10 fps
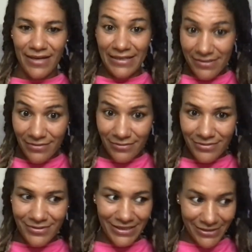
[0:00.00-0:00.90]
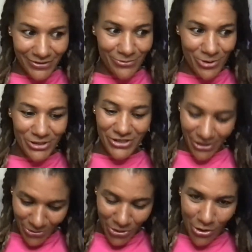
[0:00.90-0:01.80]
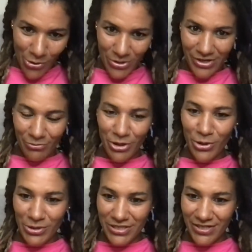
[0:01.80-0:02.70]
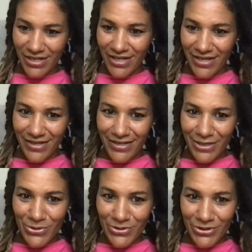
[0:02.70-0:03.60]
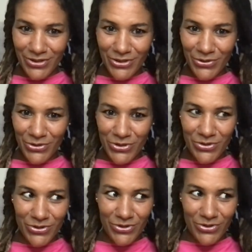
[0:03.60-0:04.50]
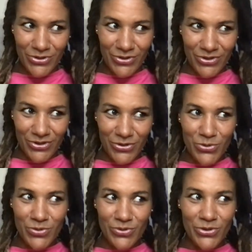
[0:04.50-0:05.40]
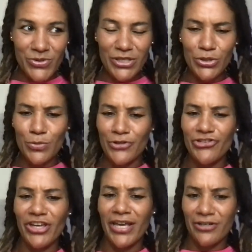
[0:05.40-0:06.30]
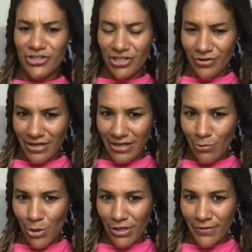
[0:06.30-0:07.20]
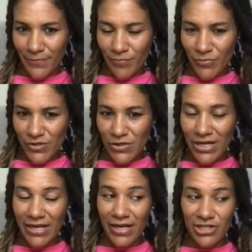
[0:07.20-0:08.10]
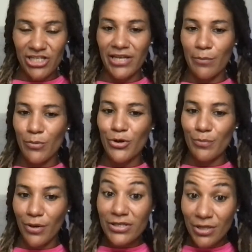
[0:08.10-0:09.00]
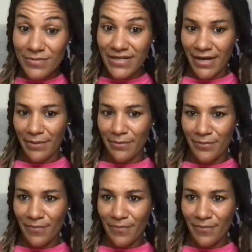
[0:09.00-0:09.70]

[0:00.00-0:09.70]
enter into the water and go down without, you know, you using too much energy on that one so you can actually get more bottom time